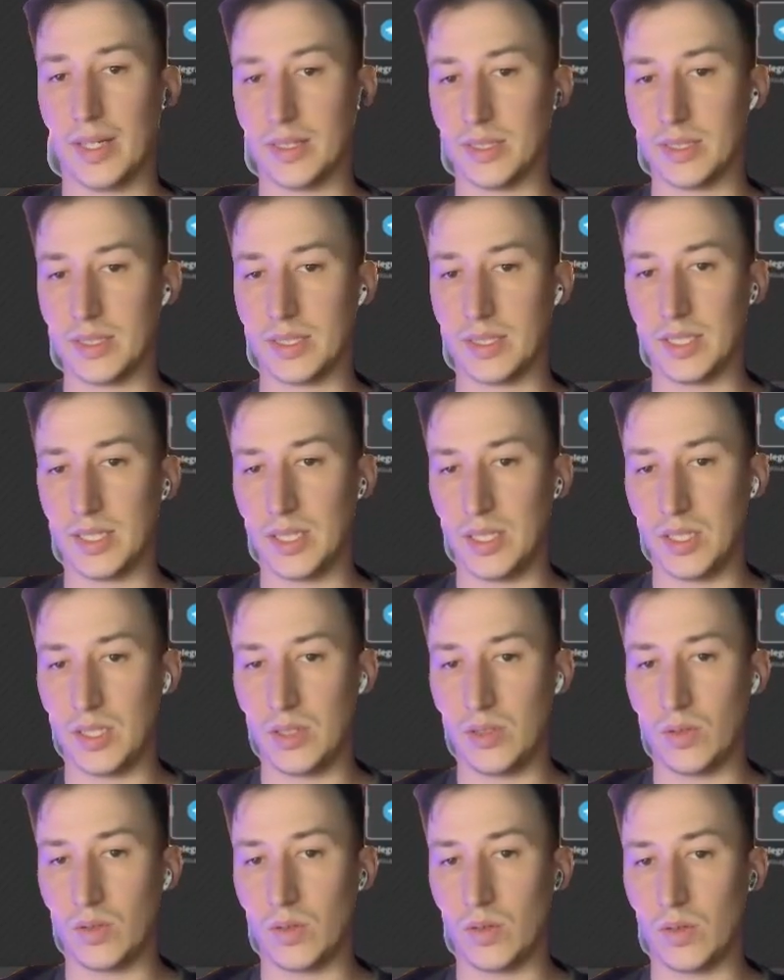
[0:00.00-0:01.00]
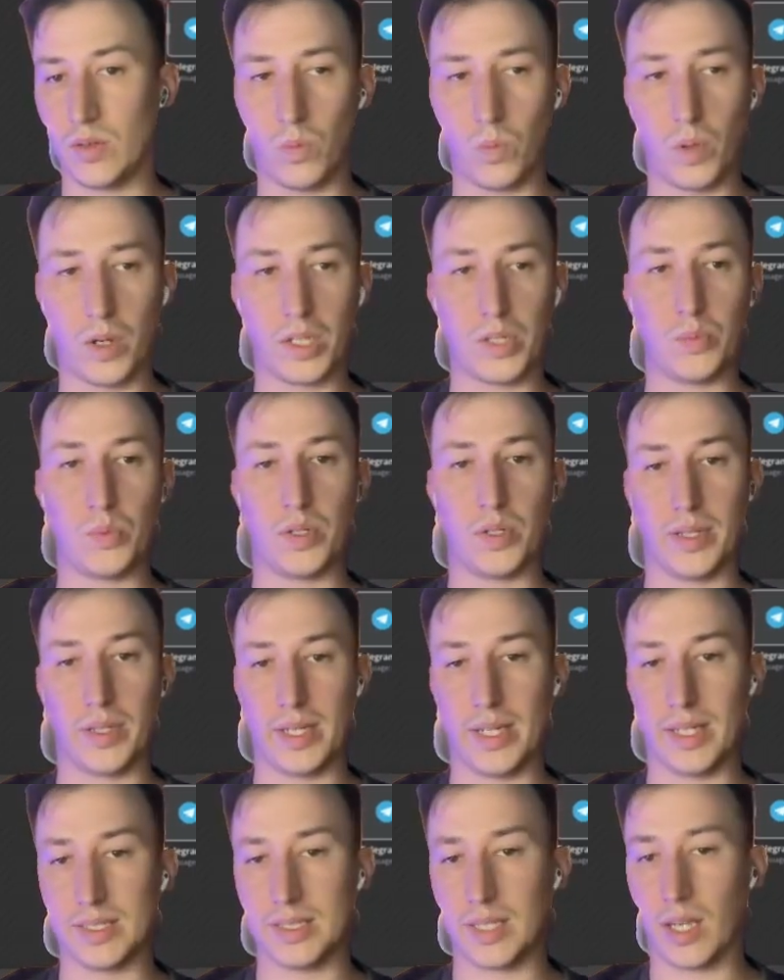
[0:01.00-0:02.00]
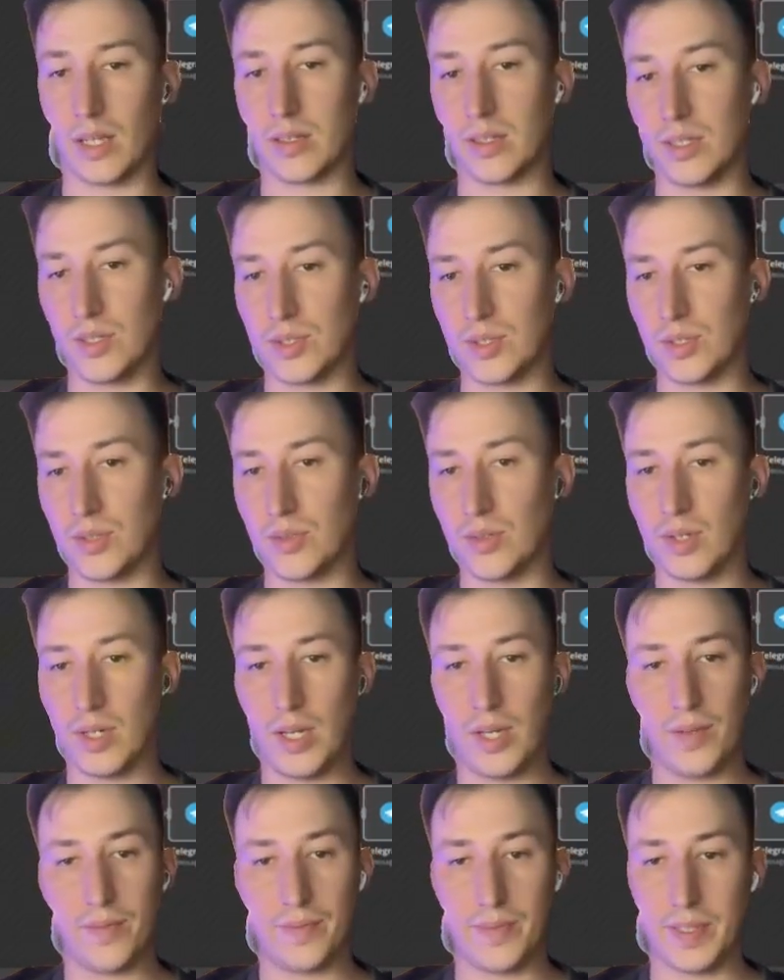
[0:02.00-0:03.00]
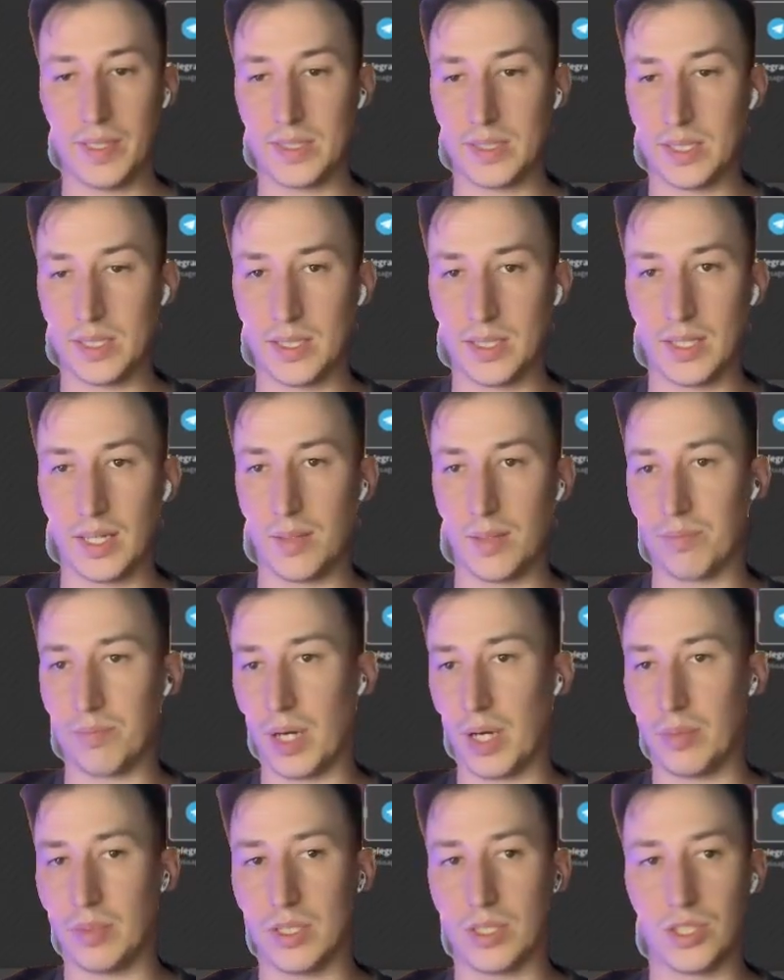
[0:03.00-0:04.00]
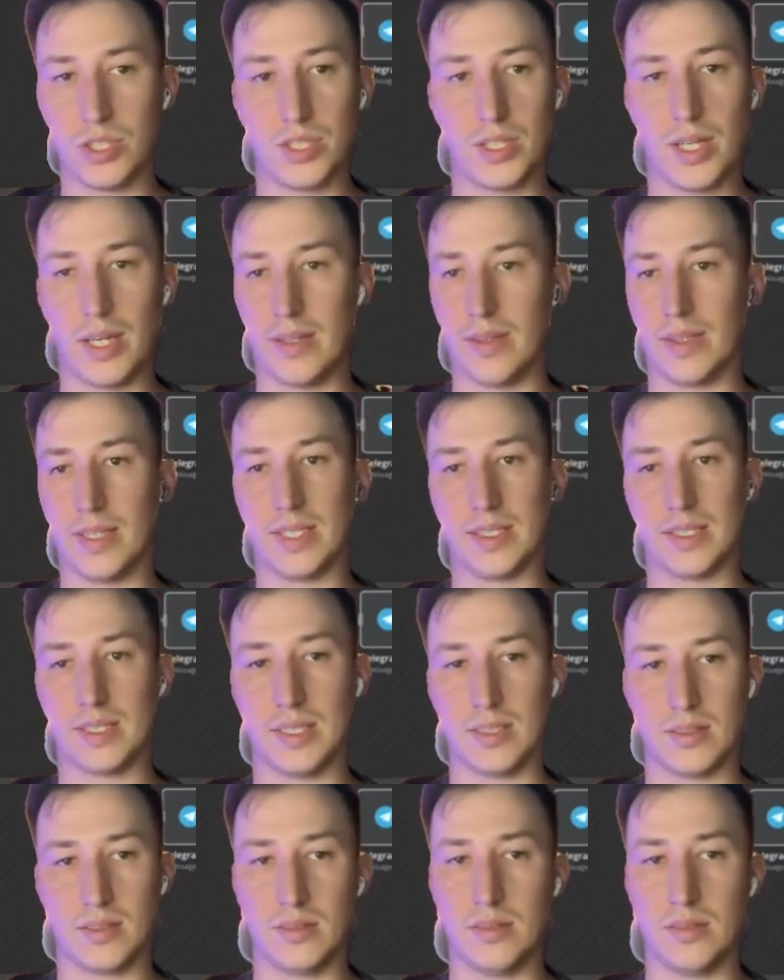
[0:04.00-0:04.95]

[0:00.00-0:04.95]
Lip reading: and see what was the exact issue, fix it, publish, and that's it.